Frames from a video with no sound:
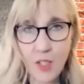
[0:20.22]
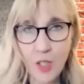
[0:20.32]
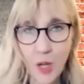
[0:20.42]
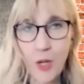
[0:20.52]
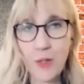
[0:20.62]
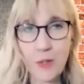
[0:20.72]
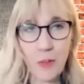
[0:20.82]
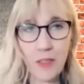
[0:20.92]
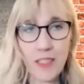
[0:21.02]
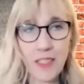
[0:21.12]
news
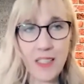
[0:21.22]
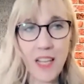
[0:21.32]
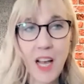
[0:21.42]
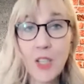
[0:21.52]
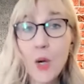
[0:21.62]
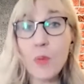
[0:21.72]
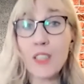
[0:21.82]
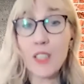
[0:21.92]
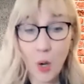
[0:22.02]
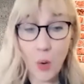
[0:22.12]
release. I don't
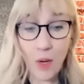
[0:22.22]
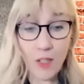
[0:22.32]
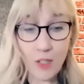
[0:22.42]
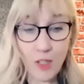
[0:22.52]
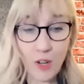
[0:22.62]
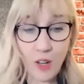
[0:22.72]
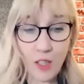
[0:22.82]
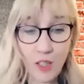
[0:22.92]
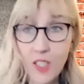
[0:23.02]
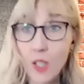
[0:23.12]
really know where to
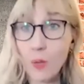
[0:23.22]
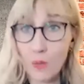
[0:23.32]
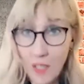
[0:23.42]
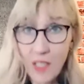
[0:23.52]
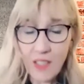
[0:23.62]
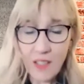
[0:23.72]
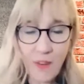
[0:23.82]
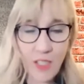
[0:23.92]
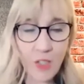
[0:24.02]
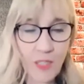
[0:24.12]
start. So,
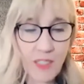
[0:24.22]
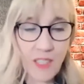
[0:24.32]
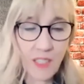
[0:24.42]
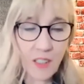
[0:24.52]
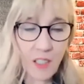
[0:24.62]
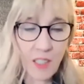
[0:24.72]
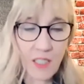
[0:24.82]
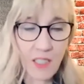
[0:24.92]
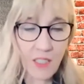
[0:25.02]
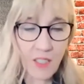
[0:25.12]
investor intel
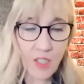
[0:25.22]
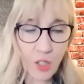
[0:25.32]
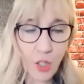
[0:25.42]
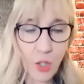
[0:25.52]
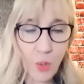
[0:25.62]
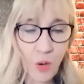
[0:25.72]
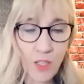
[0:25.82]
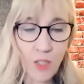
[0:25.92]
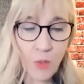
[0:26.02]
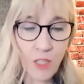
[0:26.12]
audience,
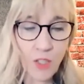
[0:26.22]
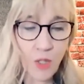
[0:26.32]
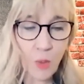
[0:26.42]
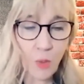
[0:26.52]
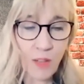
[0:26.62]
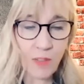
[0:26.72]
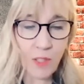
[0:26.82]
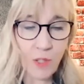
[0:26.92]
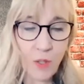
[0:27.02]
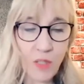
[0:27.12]
Q1 22
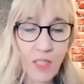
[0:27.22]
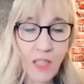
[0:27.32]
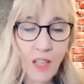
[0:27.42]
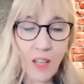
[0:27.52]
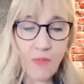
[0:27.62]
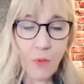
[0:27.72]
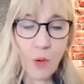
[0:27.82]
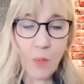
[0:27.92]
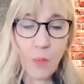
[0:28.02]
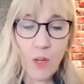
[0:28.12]
revenues of
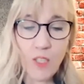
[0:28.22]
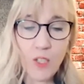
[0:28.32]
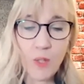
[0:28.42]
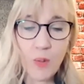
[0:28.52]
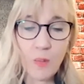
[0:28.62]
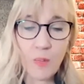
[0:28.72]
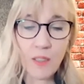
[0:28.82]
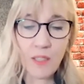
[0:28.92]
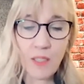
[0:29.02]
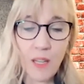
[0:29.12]
4.2
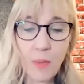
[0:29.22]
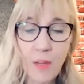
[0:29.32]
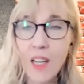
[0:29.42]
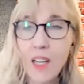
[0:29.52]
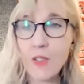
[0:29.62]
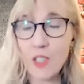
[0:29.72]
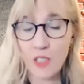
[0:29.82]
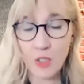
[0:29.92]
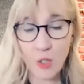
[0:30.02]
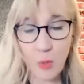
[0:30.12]
million, up
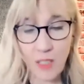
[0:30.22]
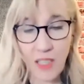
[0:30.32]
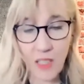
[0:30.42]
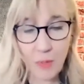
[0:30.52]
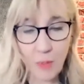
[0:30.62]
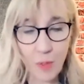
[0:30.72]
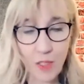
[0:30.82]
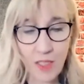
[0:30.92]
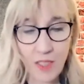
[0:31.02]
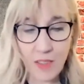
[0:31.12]

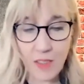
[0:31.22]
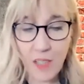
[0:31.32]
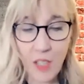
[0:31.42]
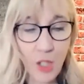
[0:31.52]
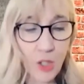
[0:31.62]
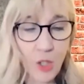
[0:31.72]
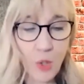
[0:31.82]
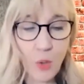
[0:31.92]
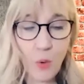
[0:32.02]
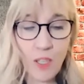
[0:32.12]
128%.
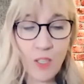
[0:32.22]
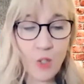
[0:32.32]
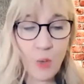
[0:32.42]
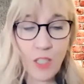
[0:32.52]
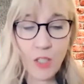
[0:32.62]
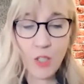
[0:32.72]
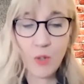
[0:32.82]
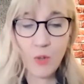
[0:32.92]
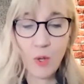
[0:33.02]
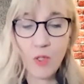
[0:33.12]
Q1 22
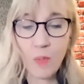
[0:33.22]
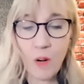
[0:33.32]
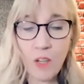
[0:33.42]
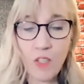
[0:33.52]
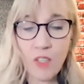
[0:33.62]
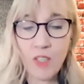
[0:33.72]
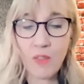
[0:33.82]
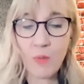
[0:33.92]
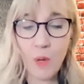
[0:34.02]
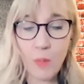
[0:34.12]
gross margins
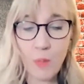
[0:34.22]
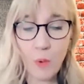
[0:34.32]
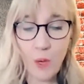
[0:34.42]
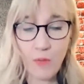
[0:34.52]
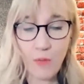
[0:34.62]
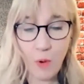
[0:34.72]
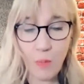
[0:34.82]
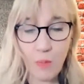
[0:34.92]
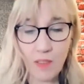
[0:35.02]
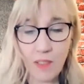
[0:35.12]
of
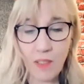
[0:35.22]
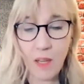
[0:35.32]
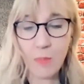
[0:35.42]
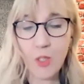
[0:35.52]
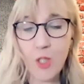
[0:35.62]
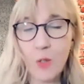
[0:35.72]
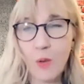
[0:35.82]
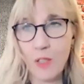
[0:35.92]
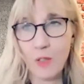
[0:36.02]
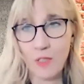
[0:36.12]
1.4 million, up
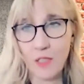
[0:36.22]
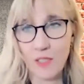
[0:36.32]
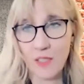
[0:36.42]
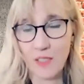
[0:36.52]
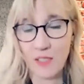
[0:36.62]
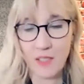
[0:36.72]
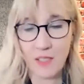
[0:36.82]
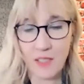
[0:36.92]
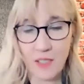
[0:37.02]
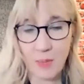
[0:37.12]

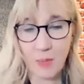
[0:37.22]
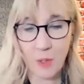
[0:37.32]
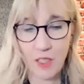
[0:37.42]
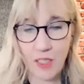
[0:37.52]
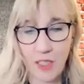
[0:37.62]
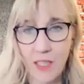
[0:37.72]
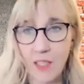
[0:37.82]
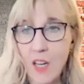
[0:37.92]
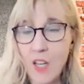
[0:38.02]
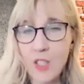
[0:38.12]
266%.
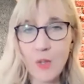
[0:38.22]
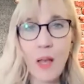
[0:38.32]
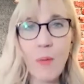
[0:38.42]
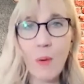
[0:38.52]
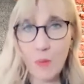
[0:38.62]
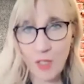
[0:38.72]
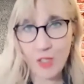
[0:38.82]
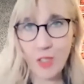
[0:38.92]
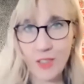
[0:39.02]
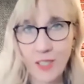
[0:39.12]
So how about we
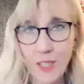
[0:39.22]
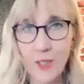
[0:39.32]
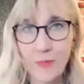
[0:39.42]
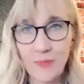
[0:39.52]
start there?